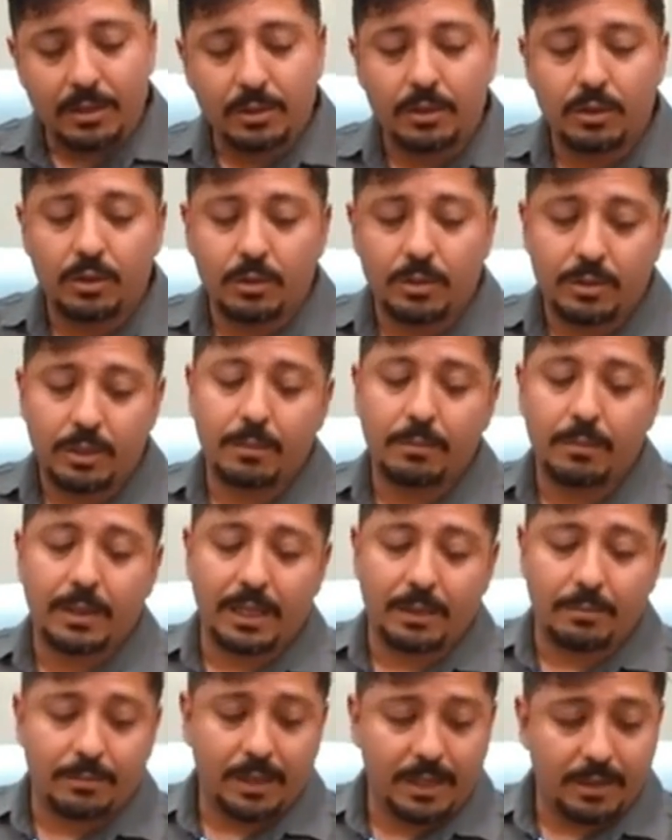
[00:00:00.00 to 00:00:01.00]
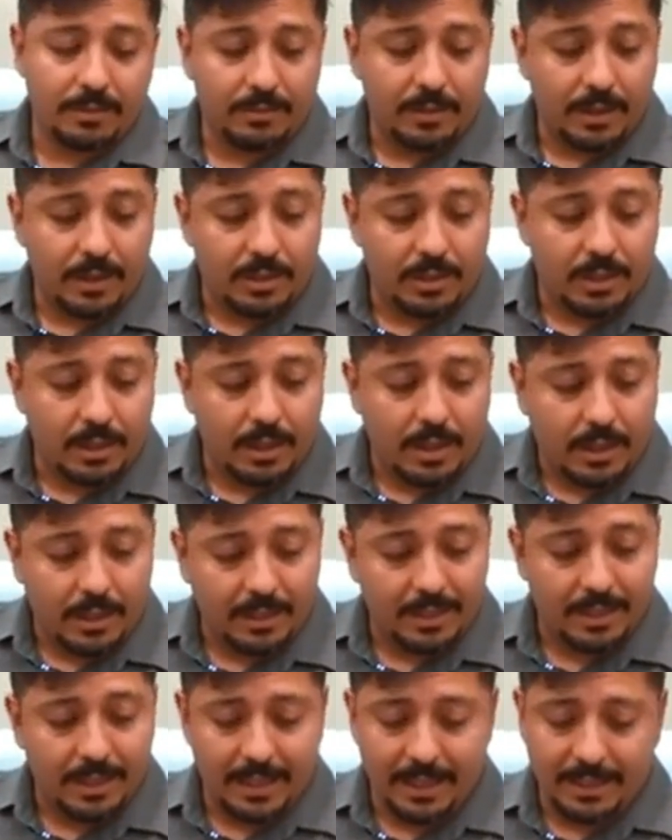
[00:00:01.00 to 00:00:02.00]
use a PP filter
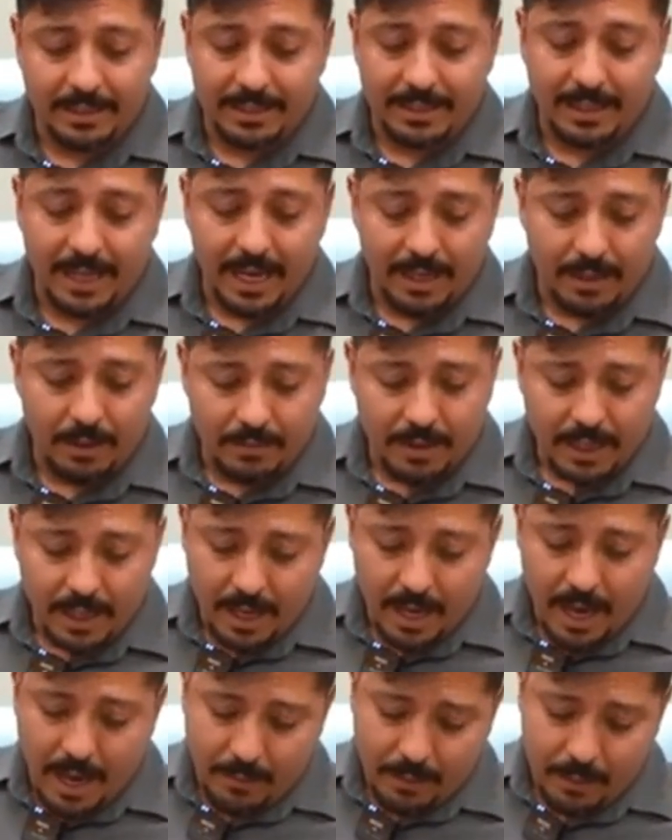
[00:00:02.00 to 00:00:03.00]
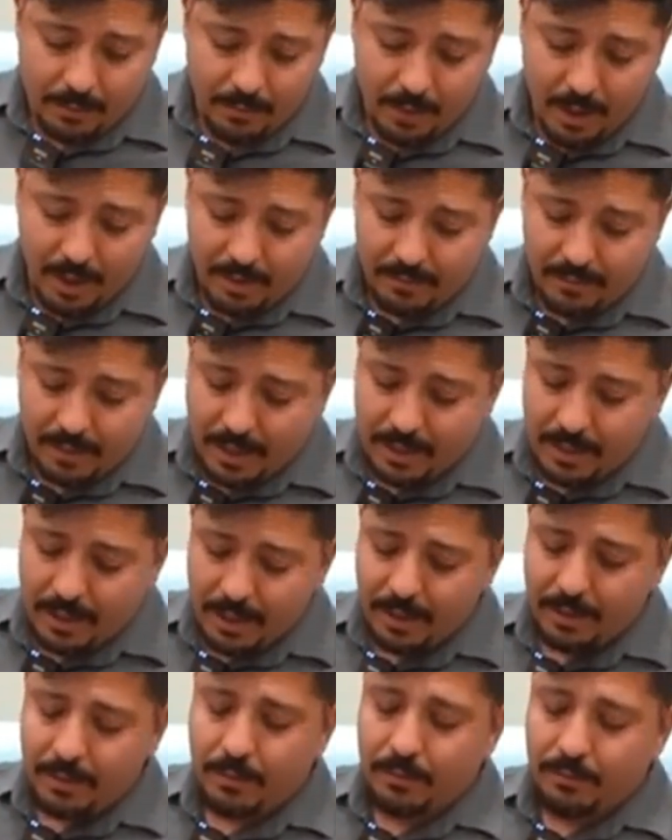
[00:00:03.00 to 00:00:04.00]
instead of a carbon block
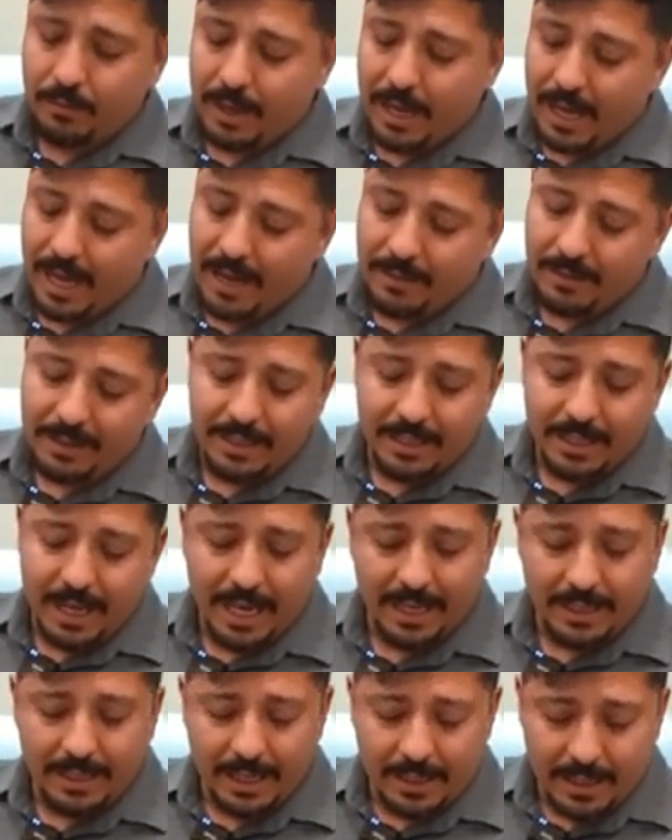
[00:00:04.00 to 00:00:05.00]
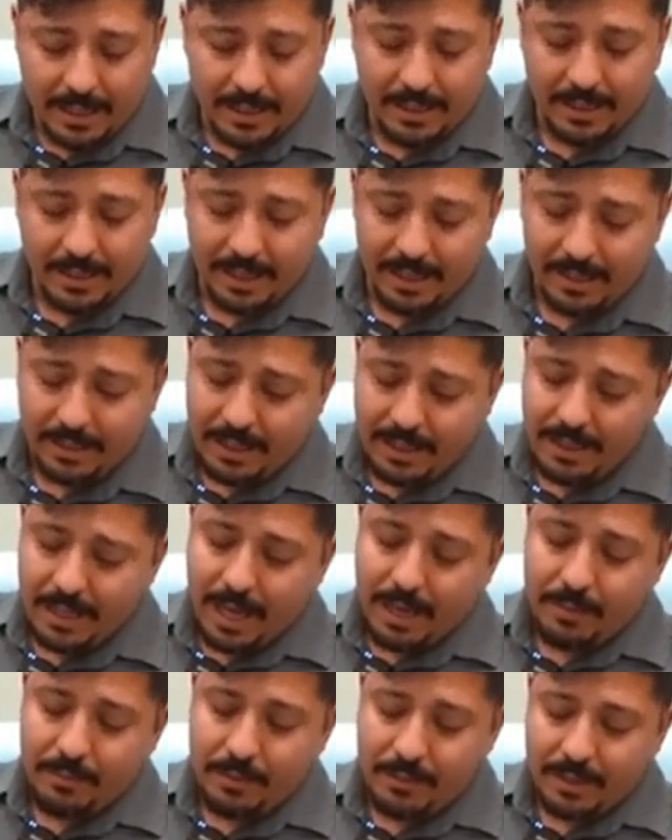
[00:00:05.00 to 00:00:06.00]
filter. We have designed it in the
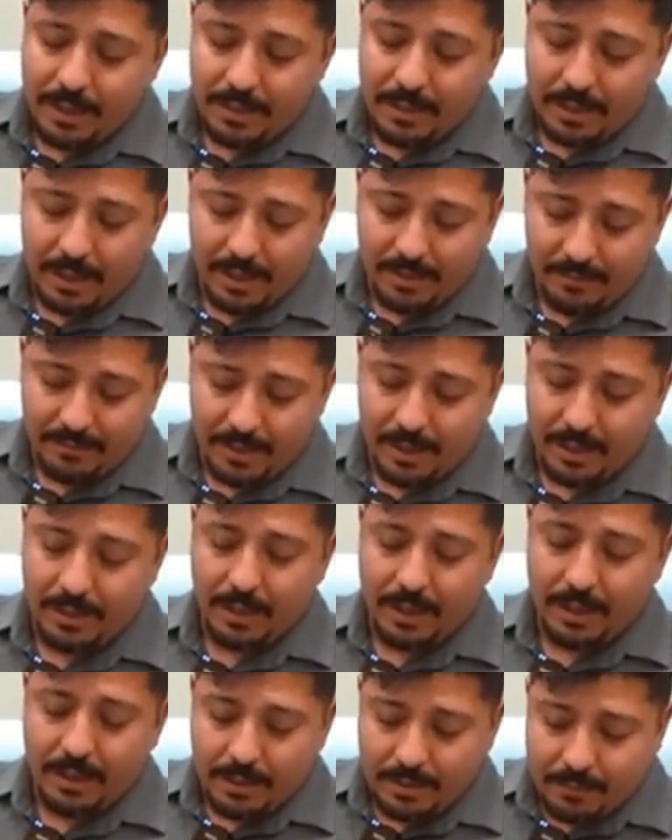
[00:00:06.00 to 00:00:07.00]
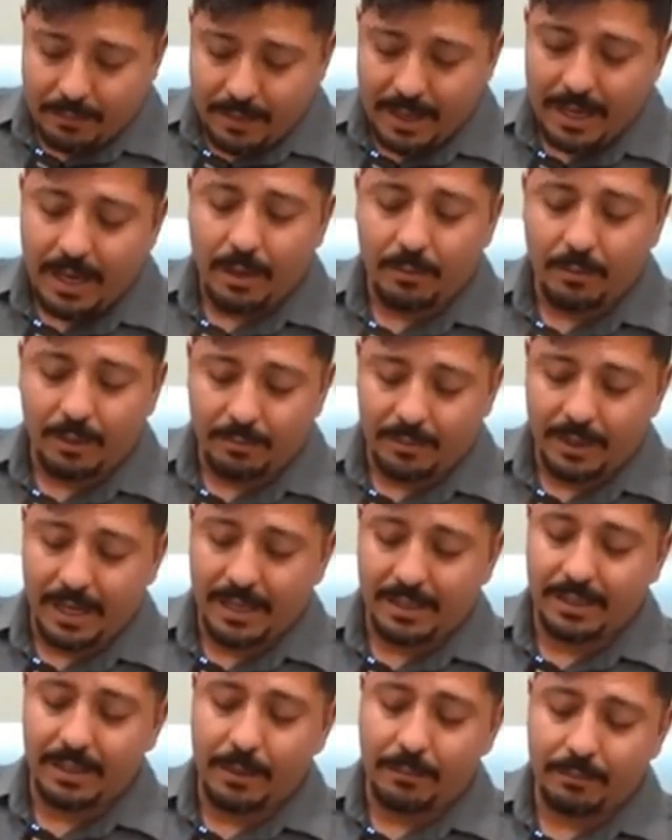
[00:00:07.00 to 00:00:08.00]
shape of the third filter, meaning we
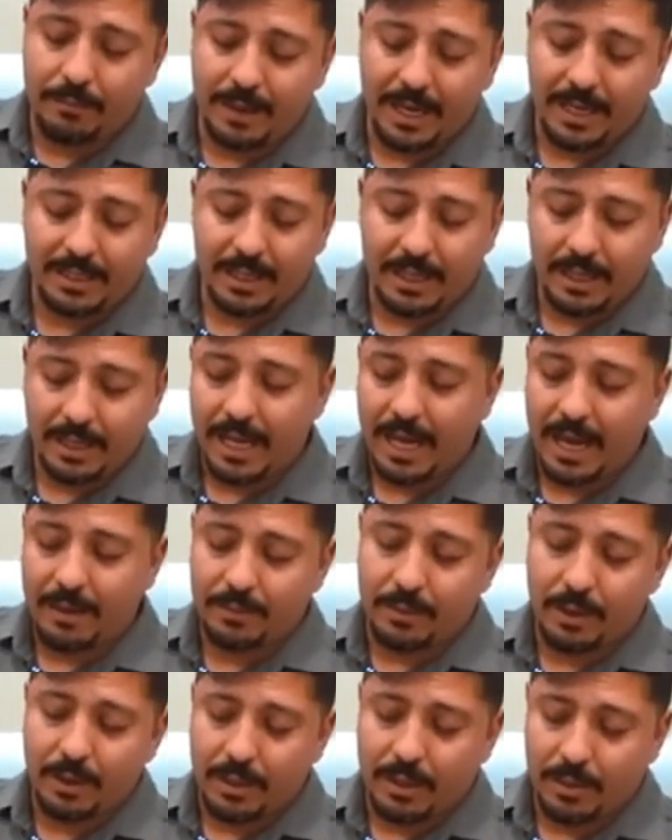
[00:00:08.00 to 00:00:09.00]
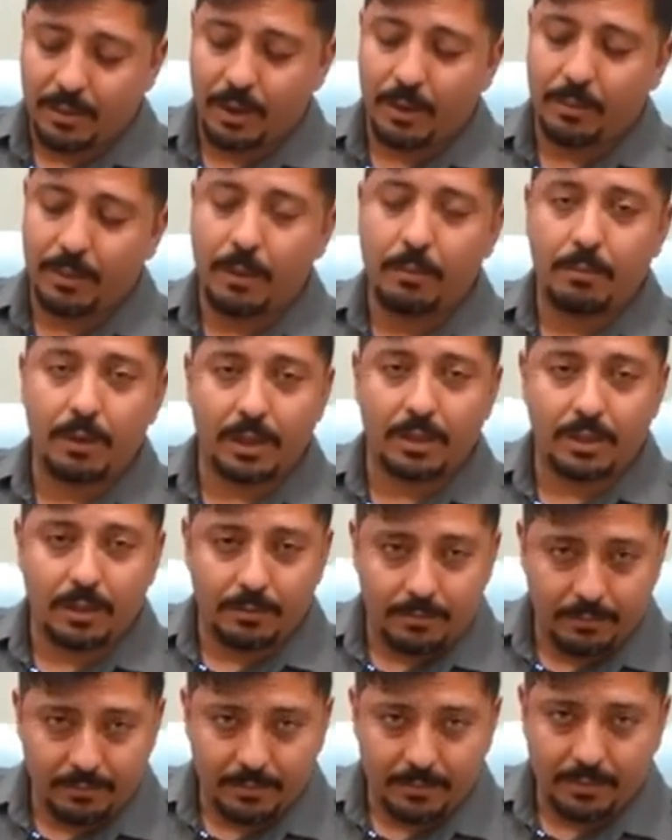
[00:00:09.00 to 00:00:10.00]
placed a mesh and caps on the top and
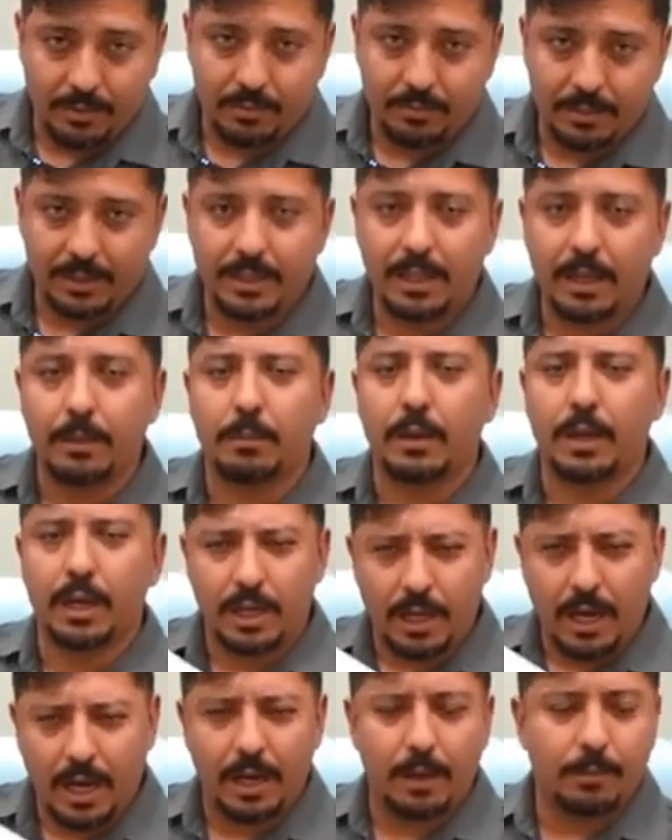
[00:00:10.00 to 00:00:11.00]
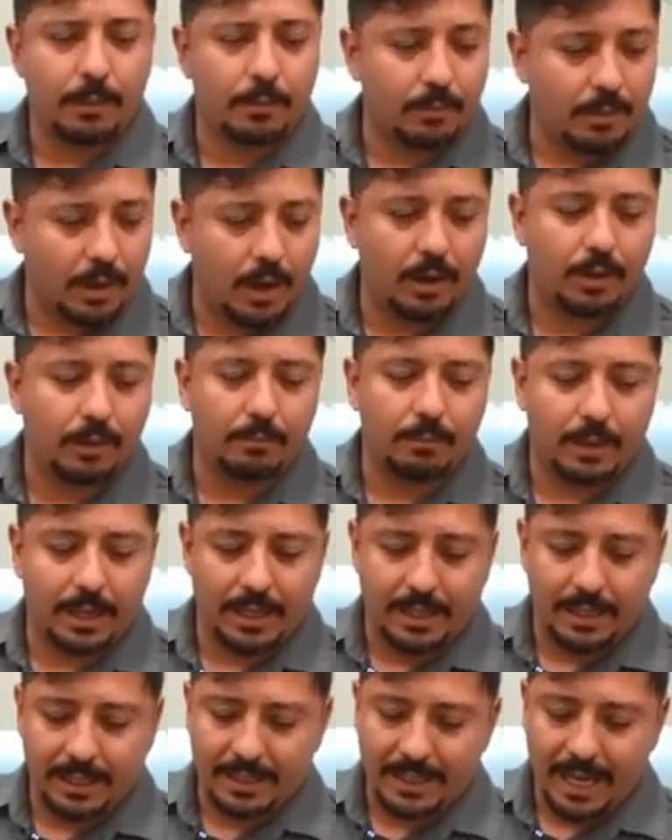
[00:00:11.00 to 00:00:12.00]
bottom to resemble a carbon block, but
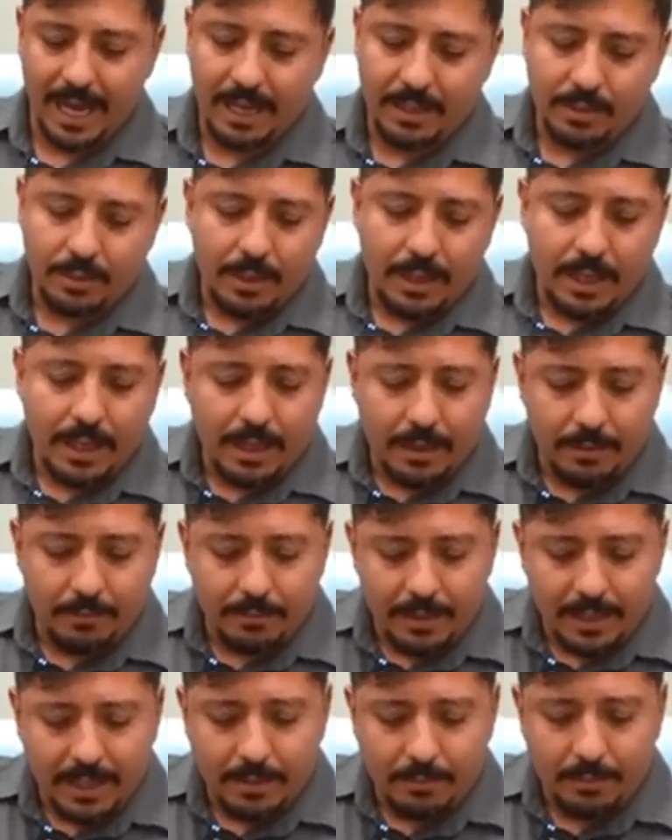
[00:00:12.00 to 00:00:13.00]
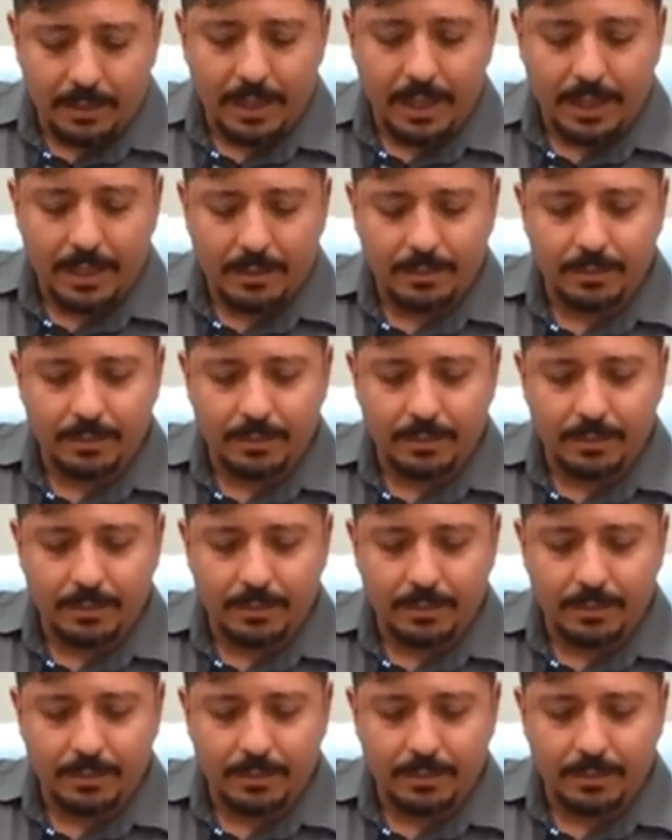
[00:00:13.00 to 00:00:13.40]
it is actually PP.